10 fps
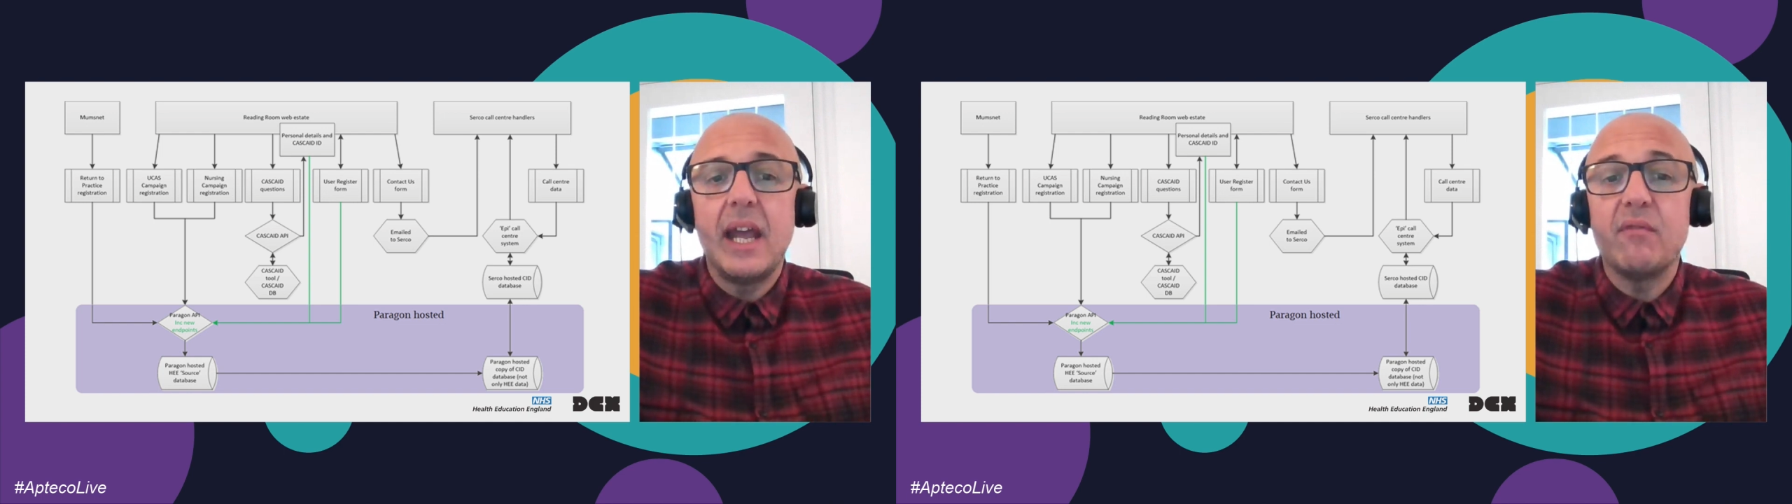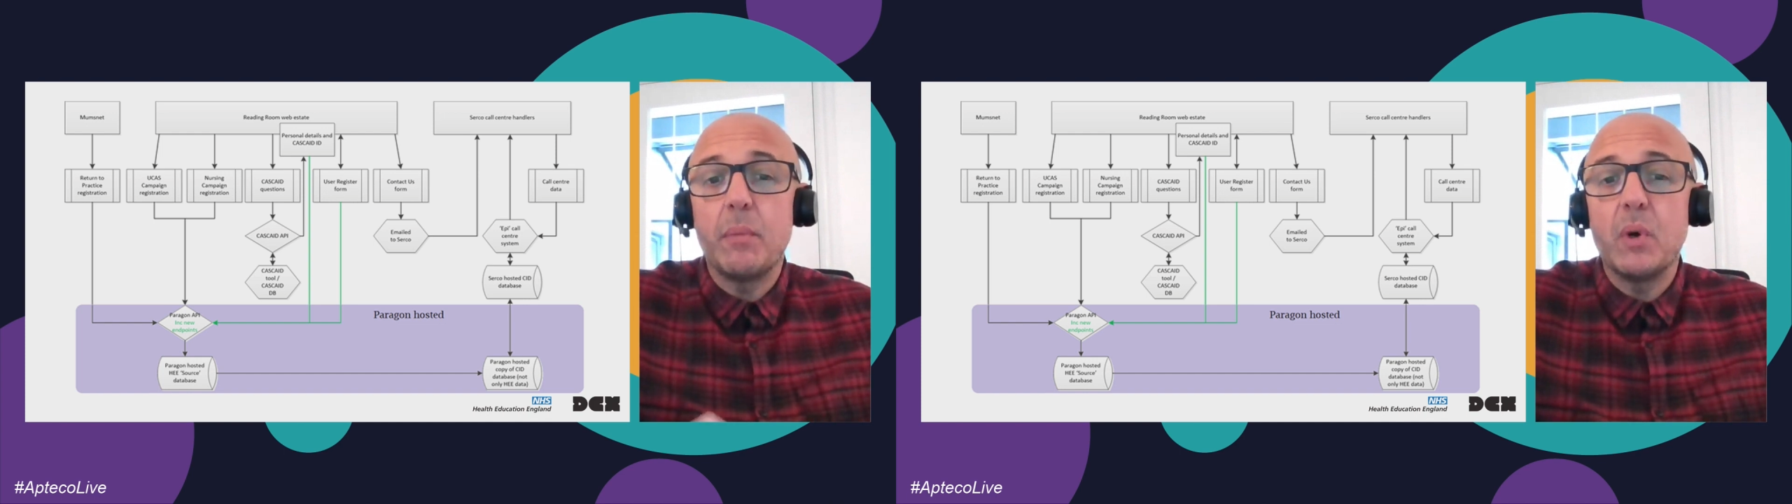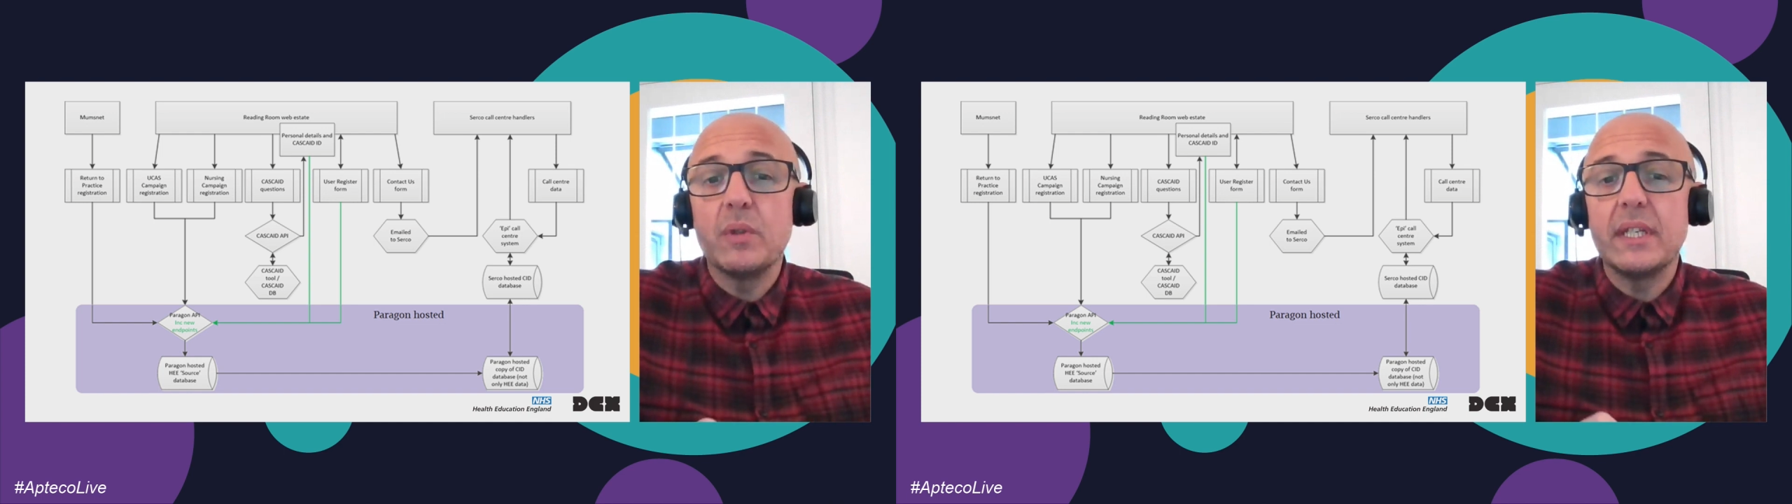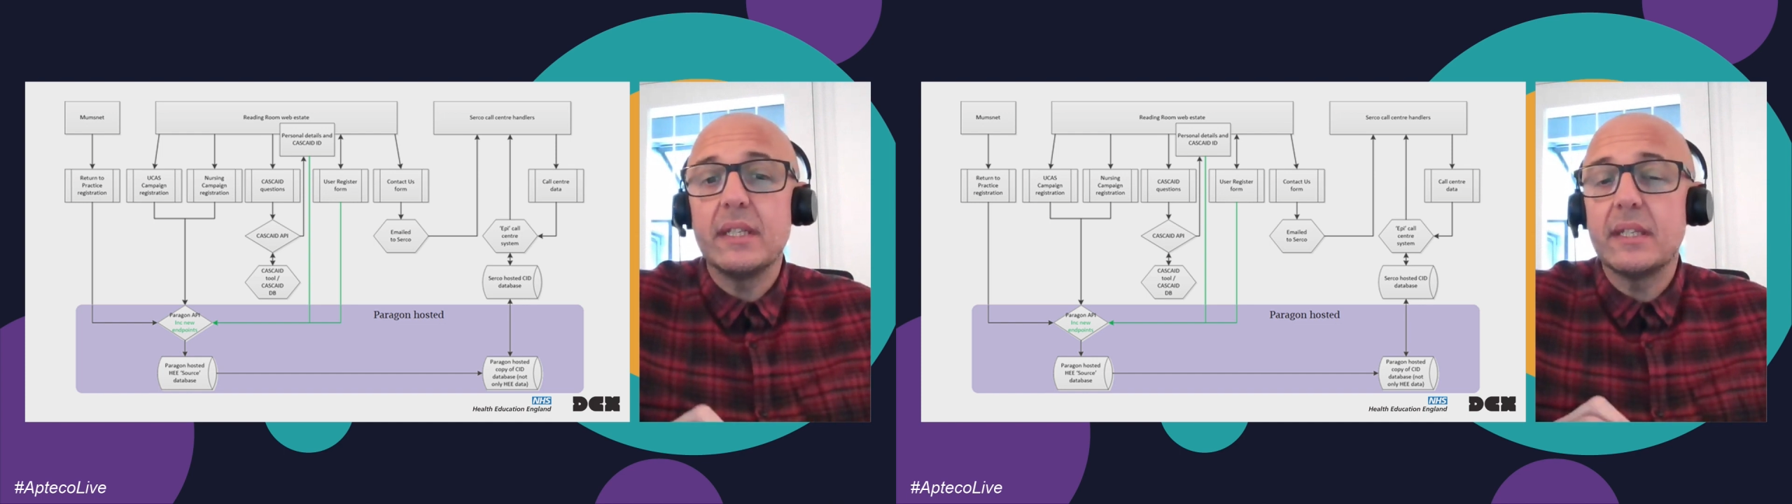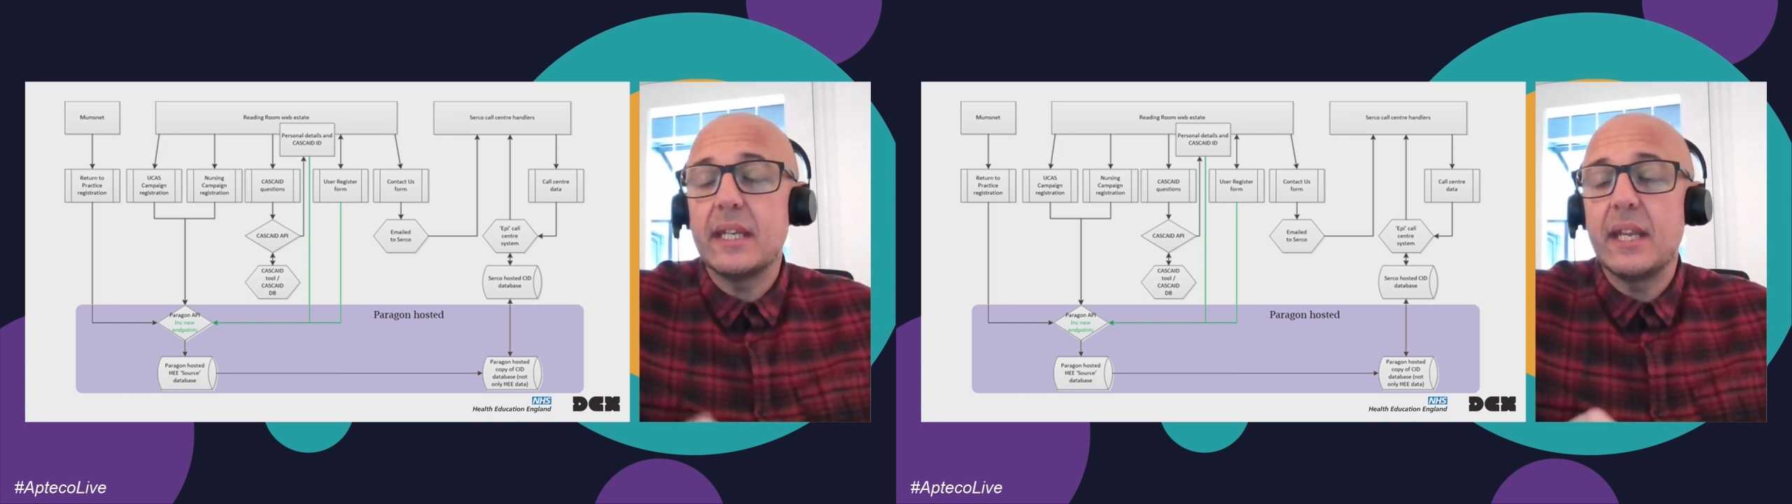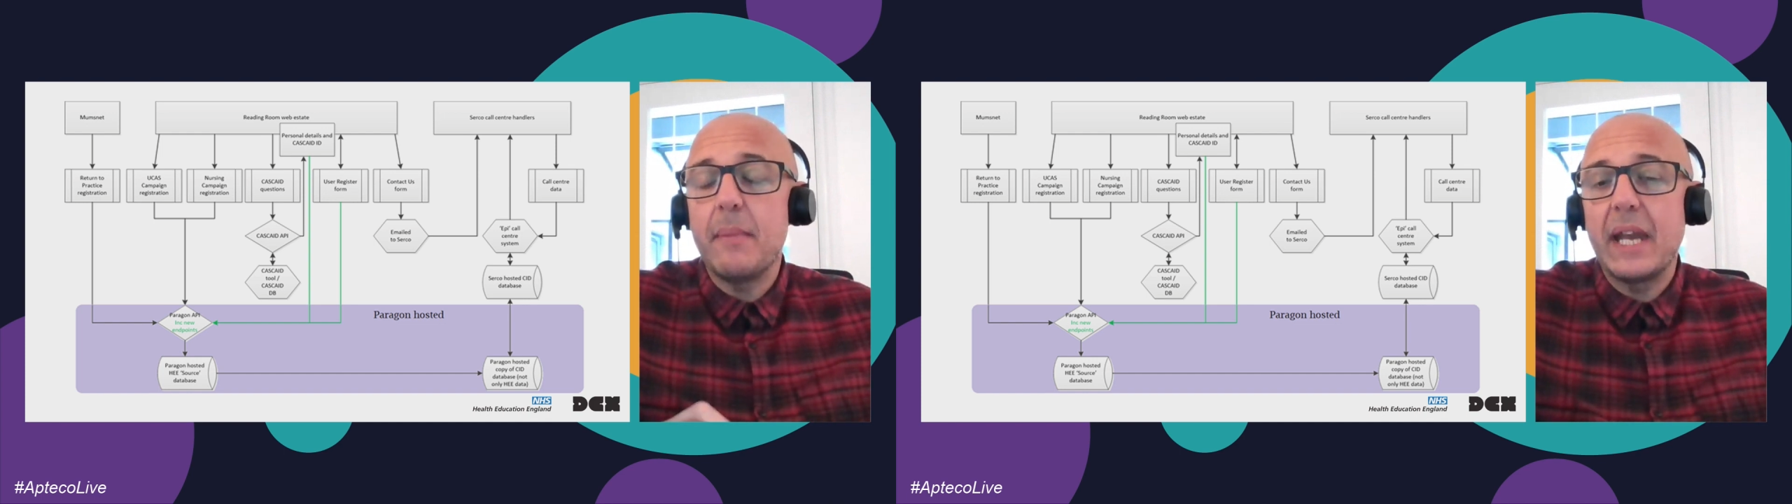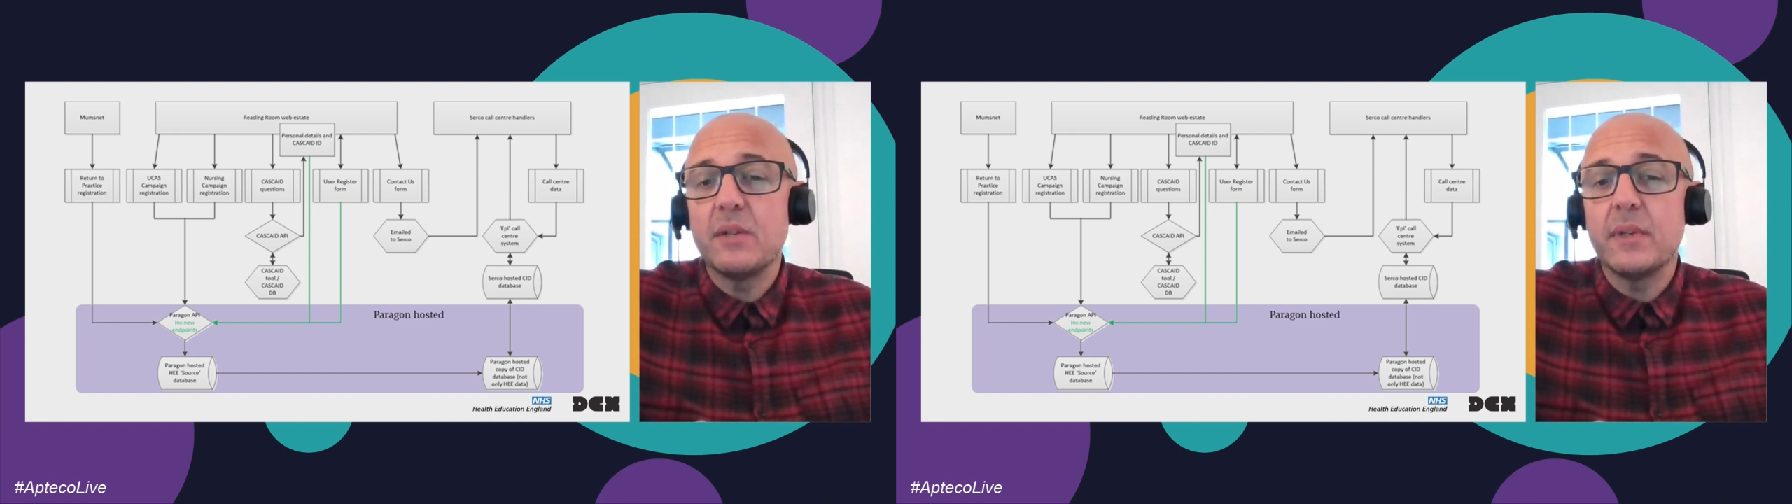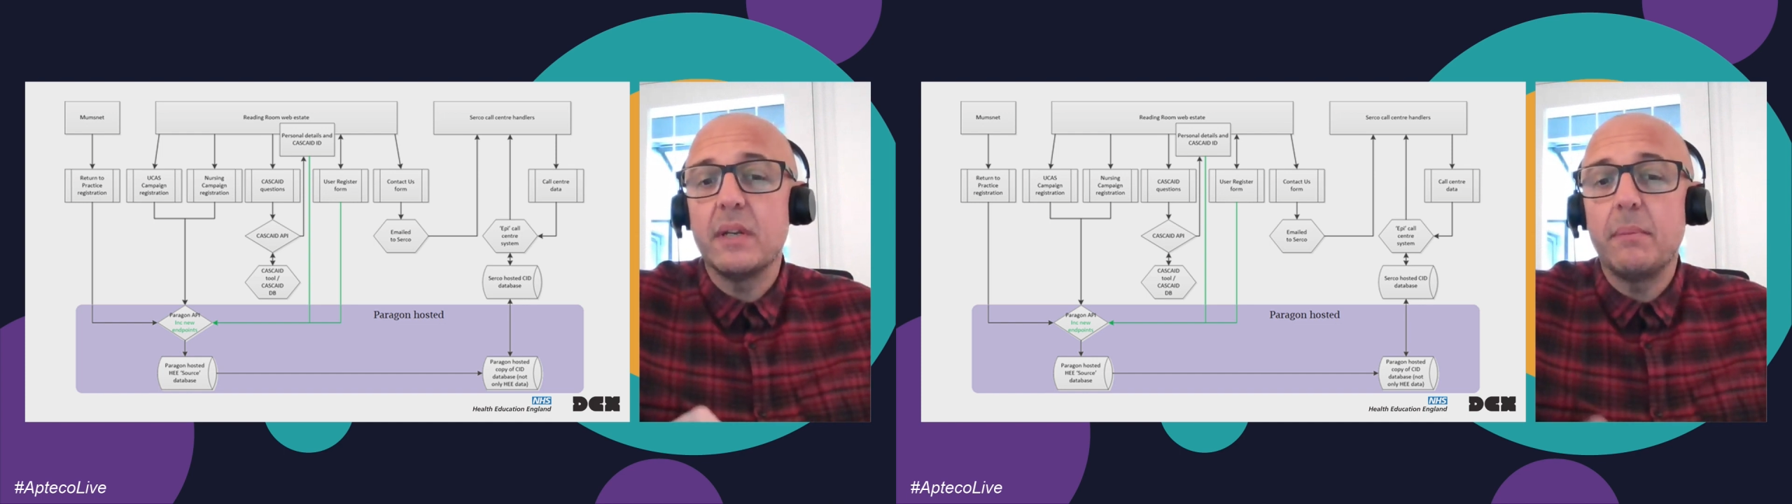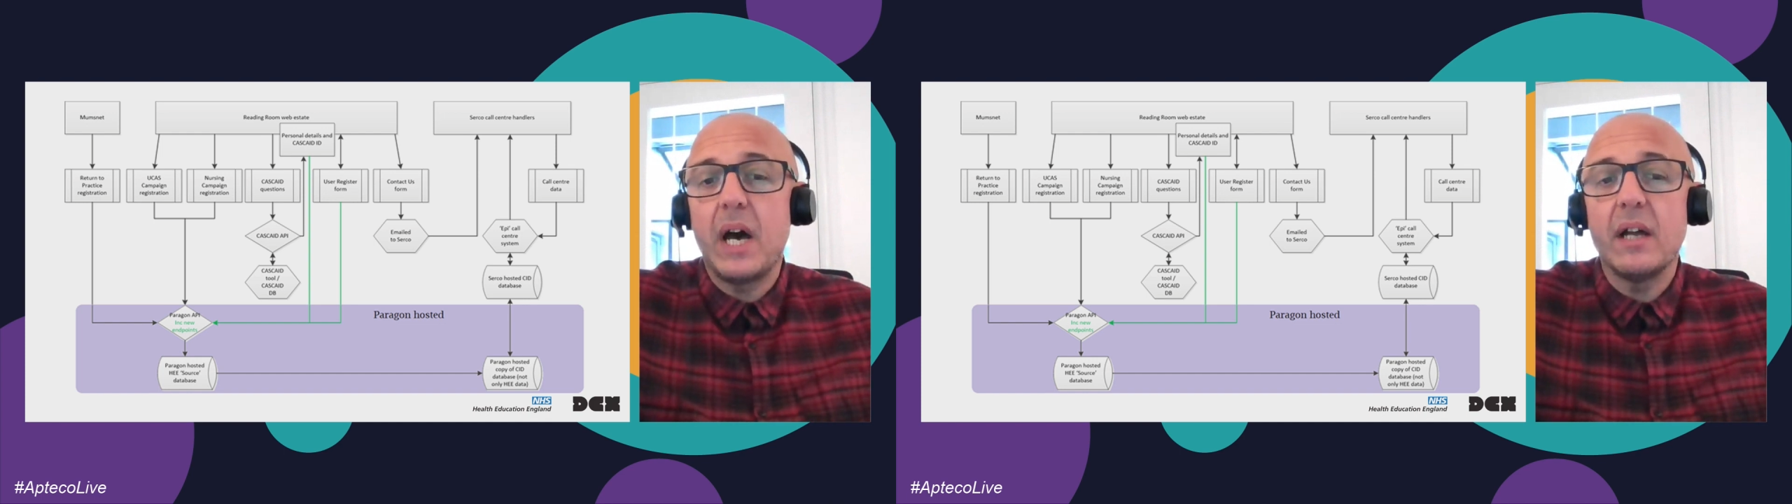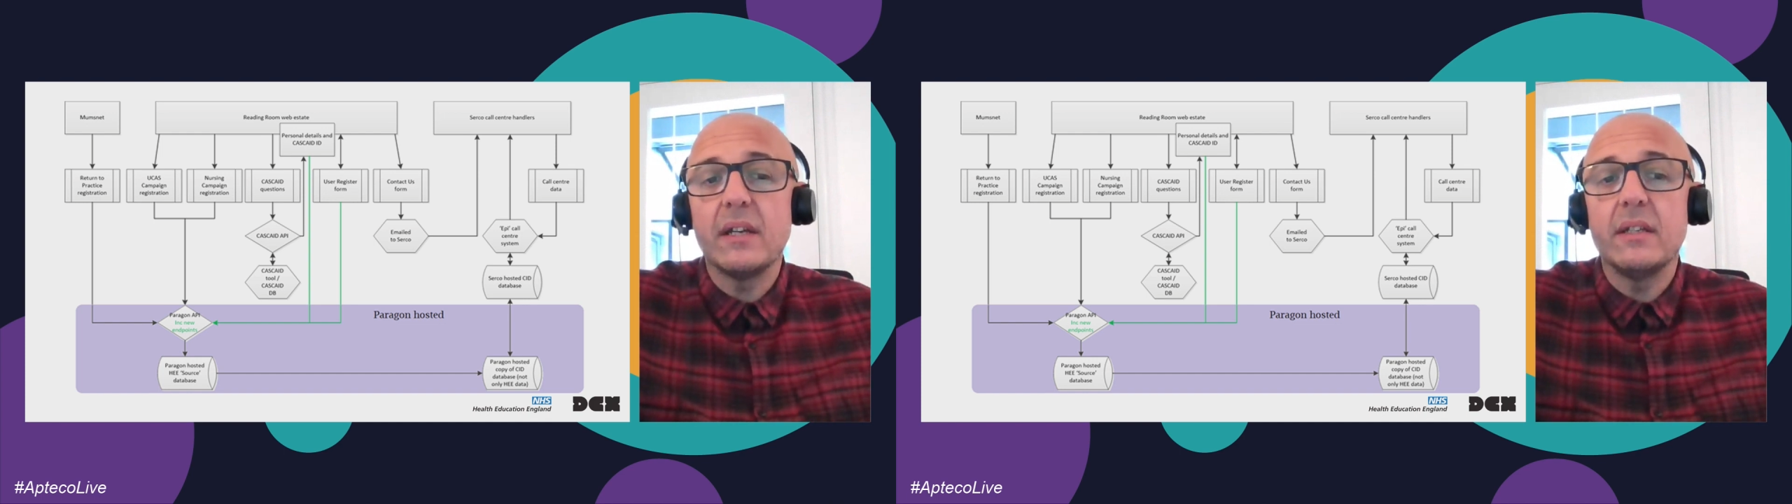and reporting to senior management and
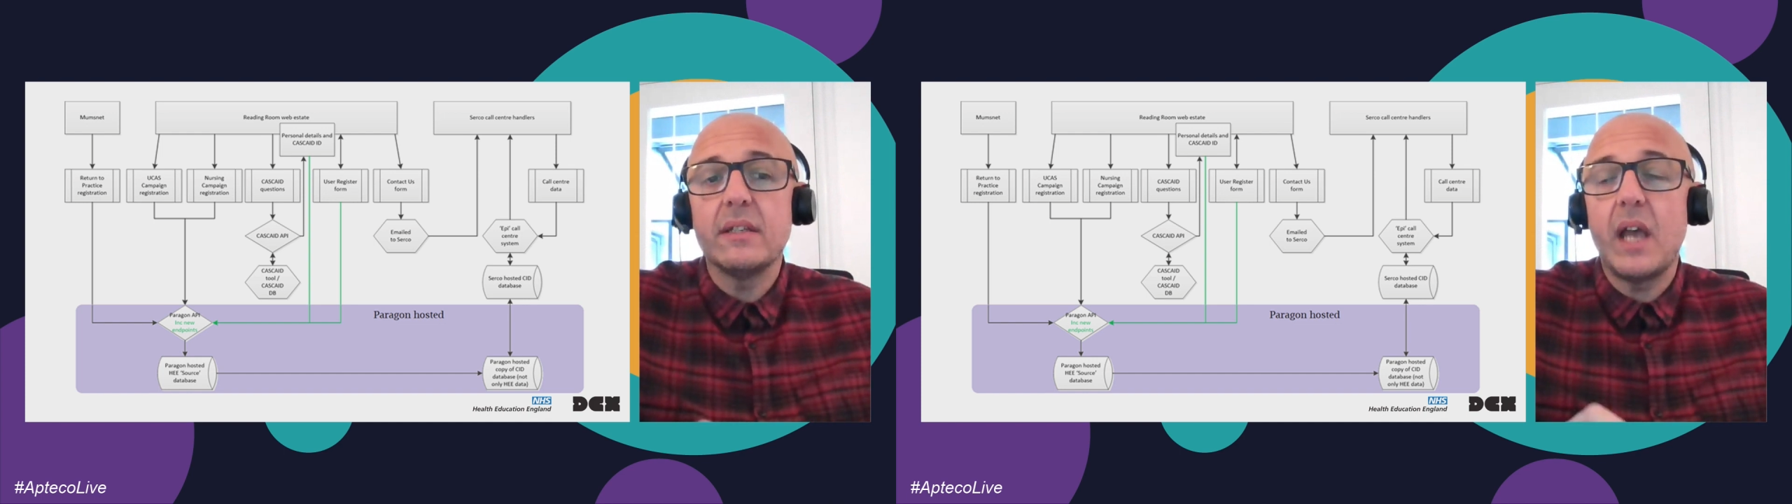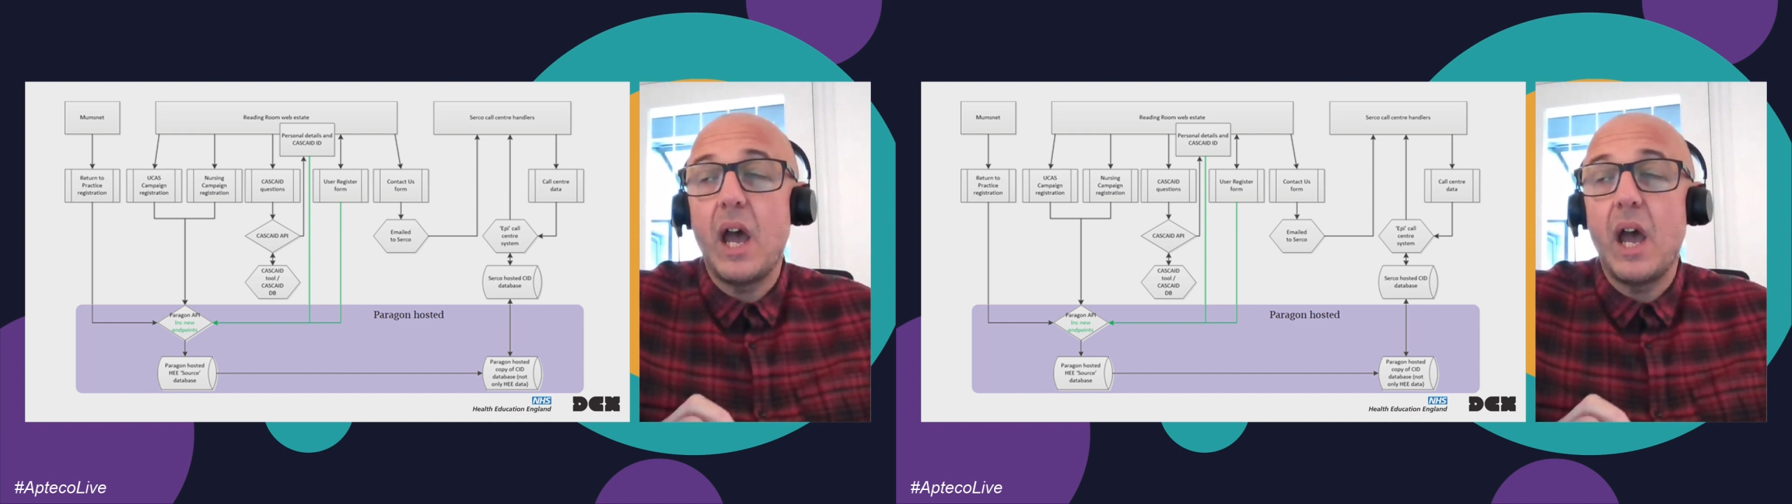partners